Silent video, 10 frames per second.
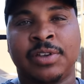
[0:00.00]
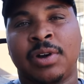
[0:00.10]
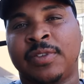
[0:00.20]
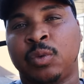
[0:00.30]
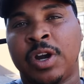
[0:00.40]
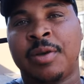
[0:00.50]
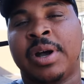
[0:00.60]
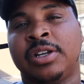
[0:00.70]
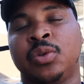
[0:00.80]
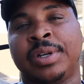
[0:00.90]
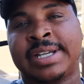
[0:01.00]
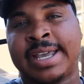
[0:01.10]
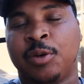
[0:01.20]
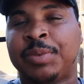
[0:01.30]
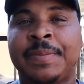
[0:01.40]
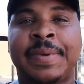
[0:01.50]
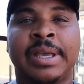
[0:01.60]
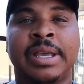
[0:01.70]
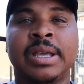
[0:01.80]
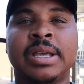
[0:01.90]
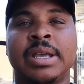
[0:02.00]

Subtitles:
You don't have to worry about doing JLPP,